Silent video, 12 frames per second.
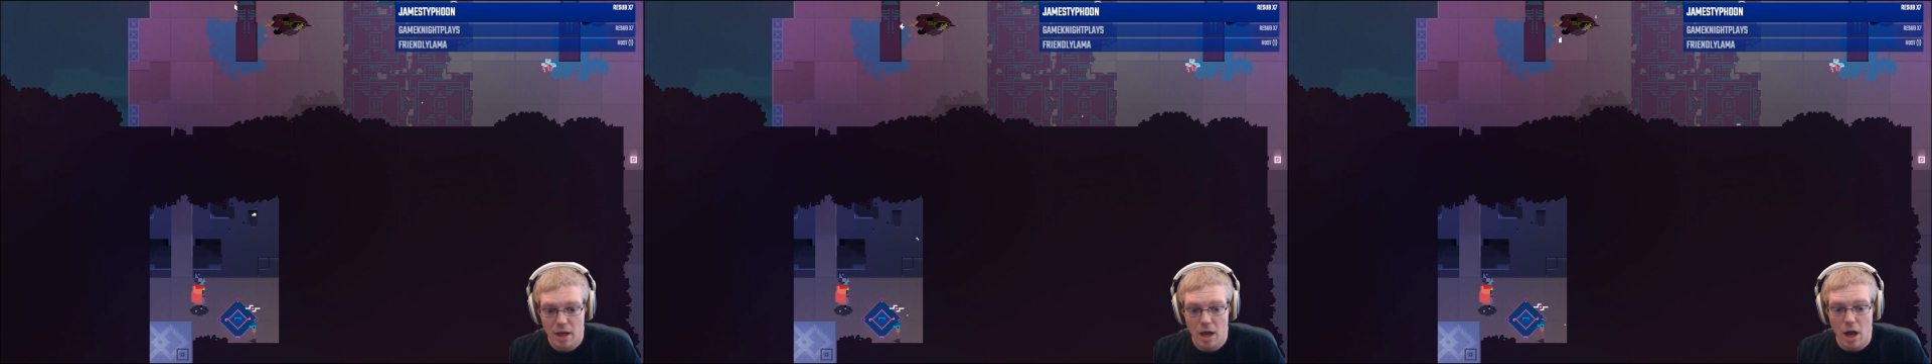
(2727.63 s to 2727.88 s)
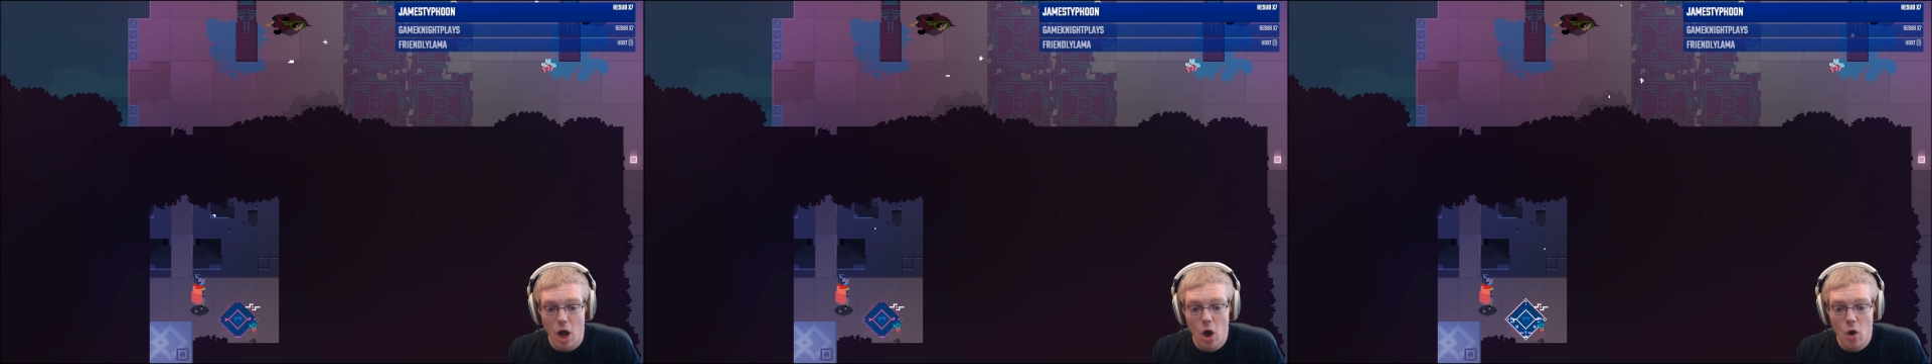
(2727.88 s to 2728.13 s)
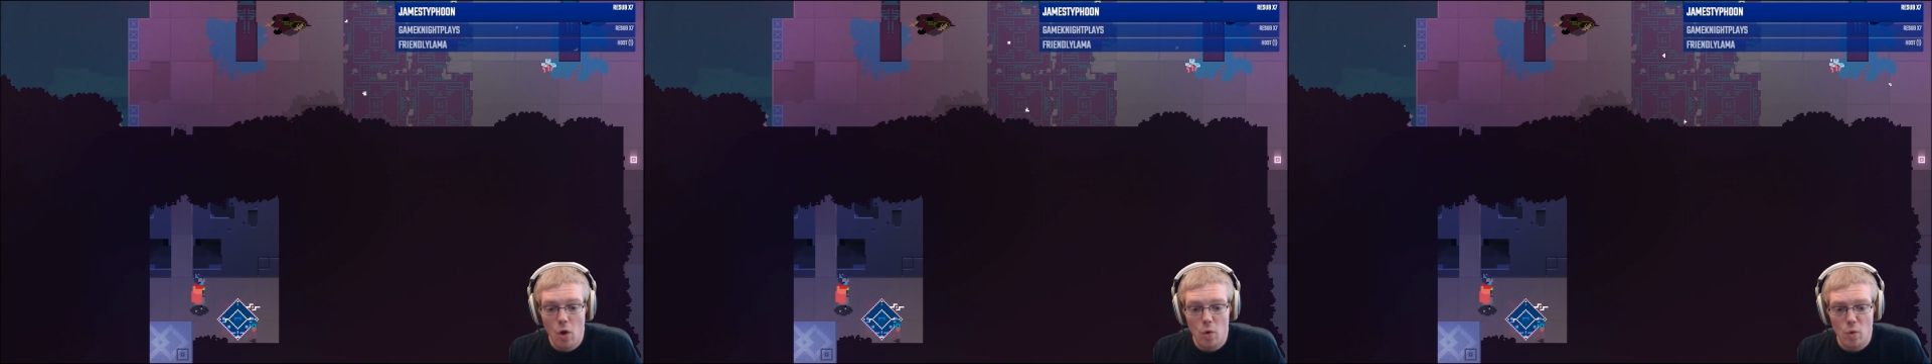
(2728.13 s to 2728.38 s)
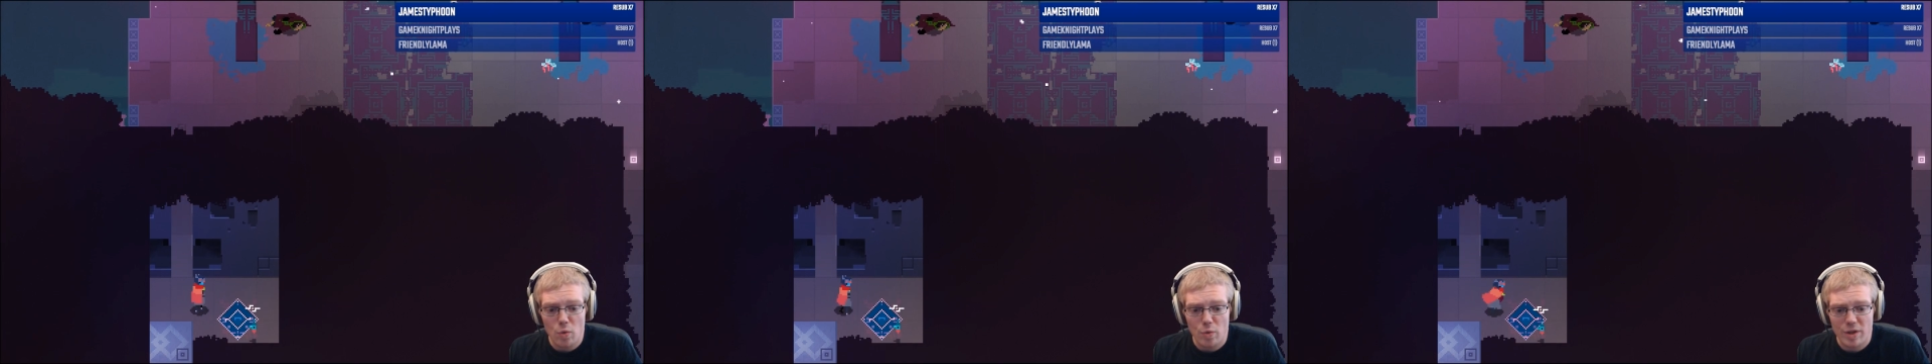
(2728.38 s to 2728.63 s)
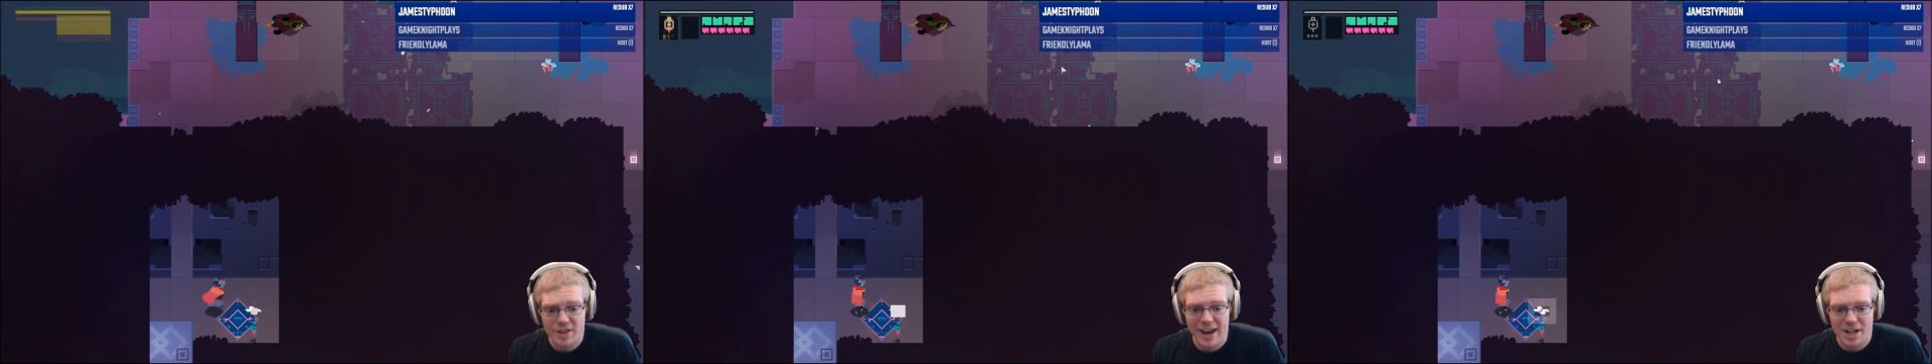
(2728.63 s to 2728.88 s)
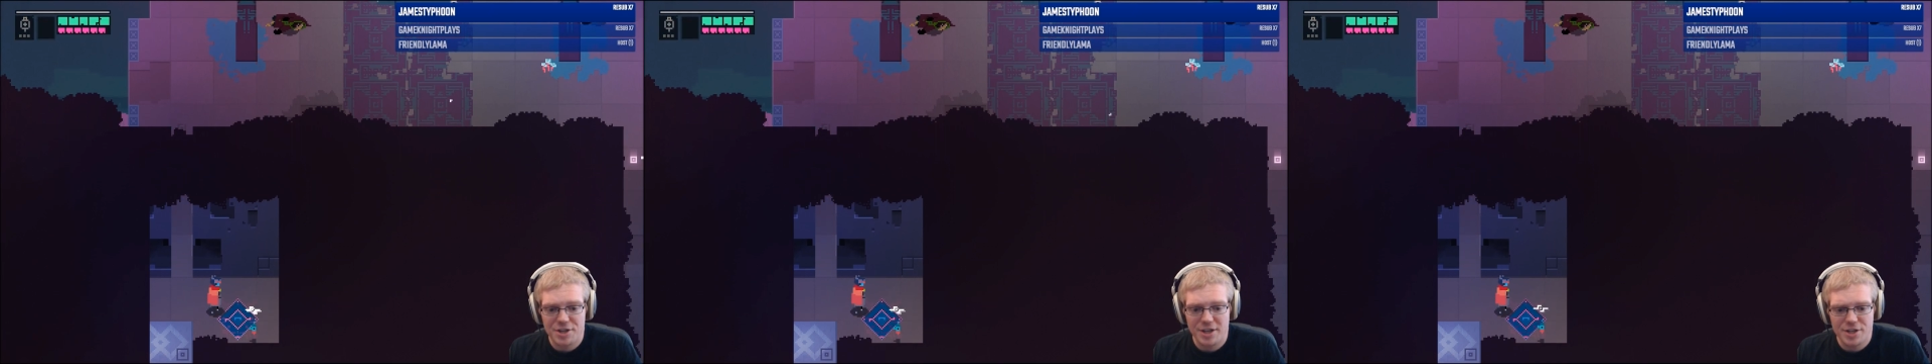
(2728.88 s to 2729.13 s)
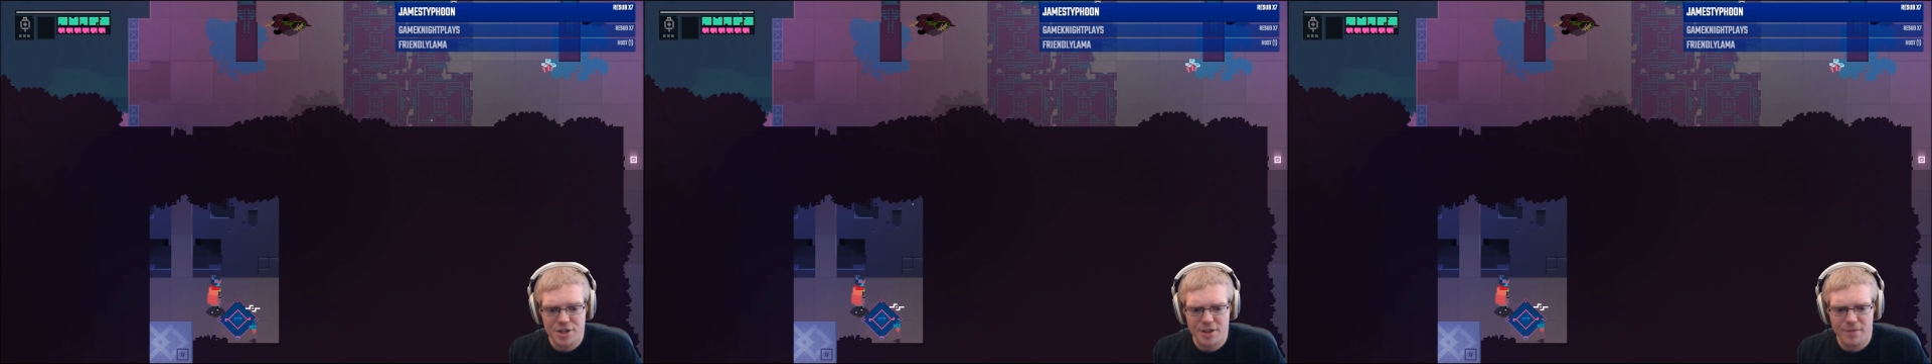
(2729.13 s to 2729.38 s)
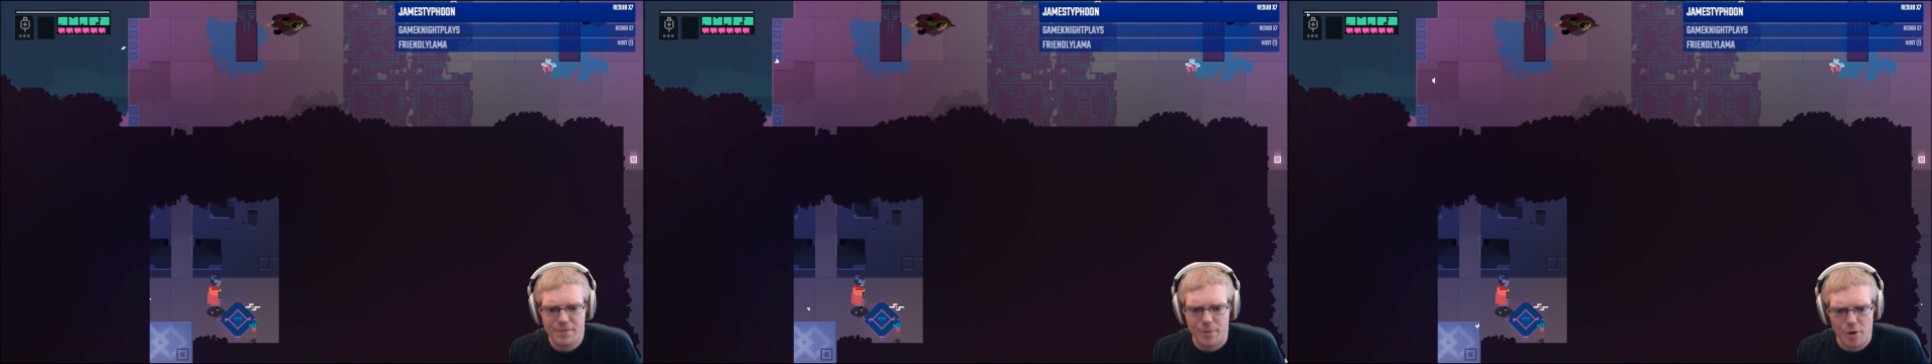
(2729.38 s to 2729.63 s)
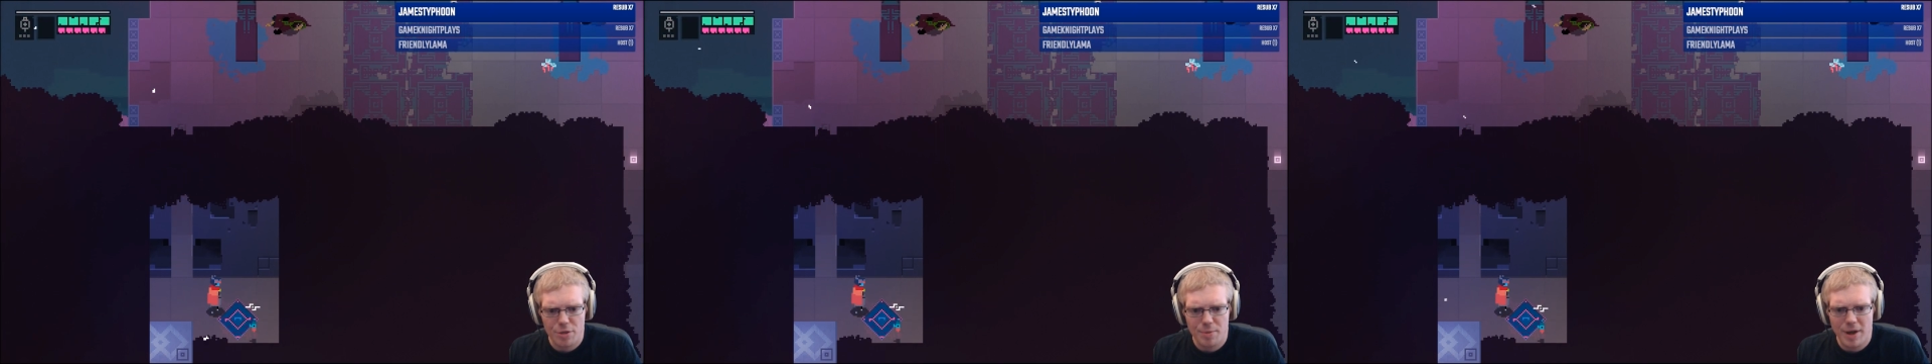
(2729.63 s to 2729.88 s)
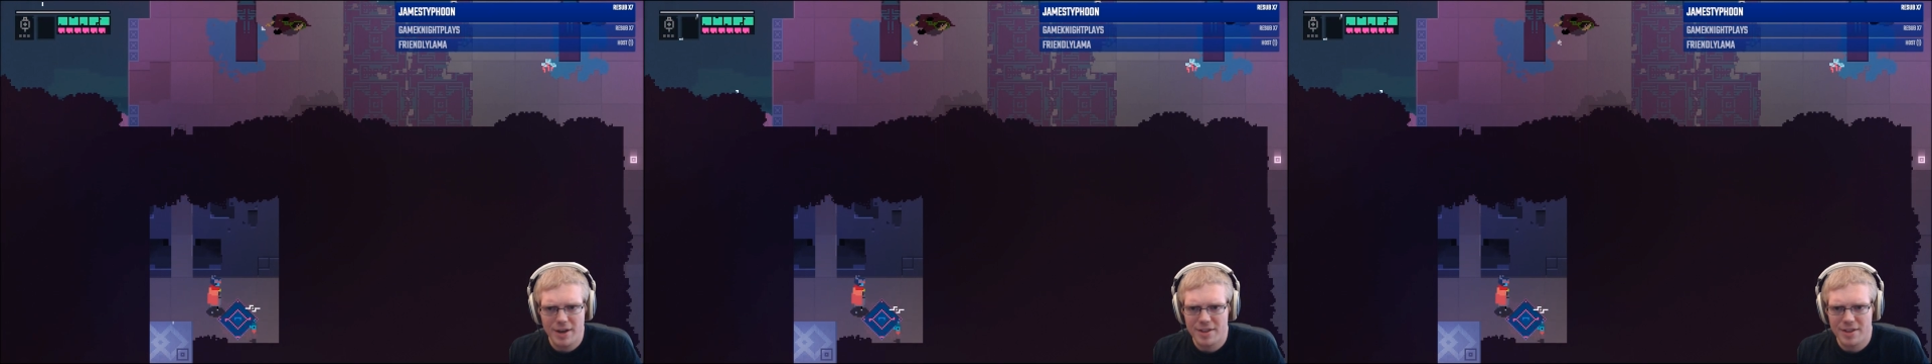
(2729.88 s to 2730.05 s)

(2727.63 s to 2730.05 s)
Oh, is that actually just the fourth one?